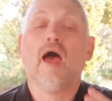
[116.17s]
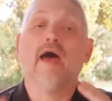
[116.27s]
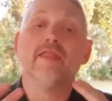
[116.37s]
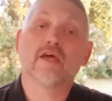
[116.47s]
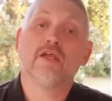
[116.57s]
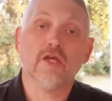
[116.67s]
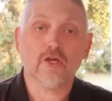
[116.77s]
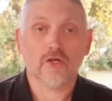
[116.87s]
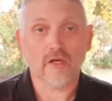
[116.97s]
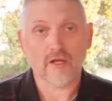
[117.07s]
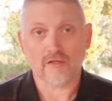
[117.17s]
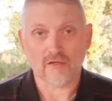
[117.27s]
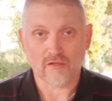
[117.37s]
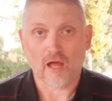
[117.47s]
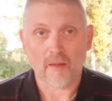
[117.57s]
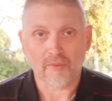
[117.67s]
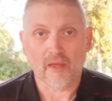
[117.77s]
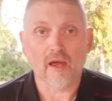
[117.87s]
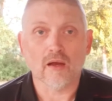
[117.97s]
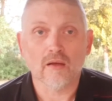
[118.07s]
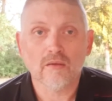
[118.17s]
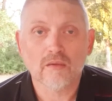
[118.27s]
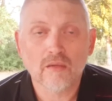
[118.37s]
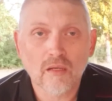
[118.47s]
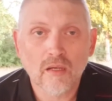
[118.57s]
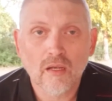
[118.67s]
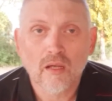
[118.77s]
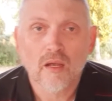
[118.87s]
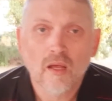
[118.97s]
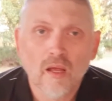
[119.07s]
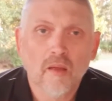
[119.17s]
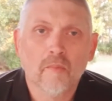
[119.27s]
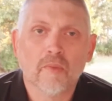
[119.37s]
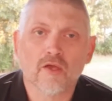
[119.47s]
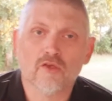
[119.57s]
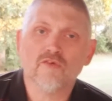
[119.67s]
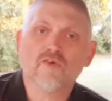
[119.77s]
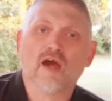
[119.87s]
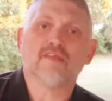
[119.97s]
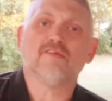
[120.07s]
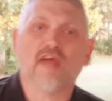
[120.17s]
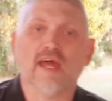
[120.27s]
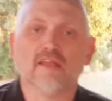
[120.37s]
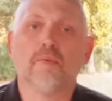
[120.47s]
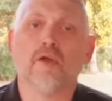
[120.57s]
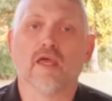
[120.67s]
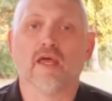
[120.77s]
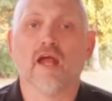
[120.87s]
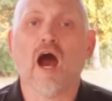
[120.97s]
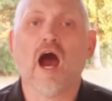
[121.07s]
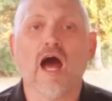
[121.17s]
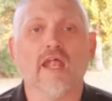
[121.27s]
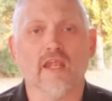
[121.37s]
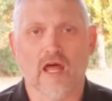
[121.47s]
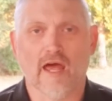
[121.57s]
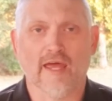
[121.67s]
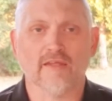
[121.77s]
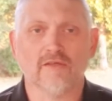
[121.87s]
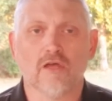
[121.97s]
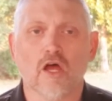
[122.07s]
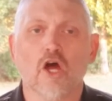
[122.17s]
And the conditioning doesn't stop there, because you've got states putting in hotlines